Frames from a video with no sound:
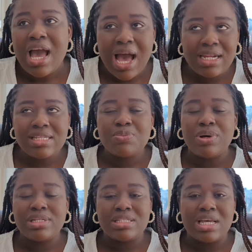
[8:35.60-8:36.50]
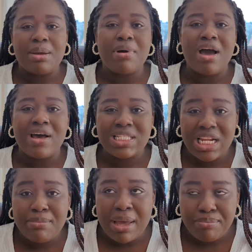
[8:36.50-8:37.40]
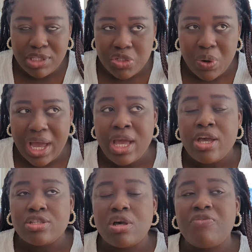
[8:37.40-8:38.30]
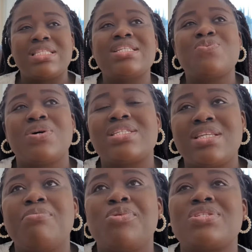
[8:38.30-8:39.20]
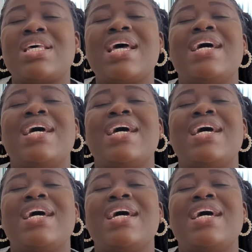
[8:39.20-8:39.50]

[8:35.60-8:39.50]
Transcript: At this point in time, I started my B2. So this was the most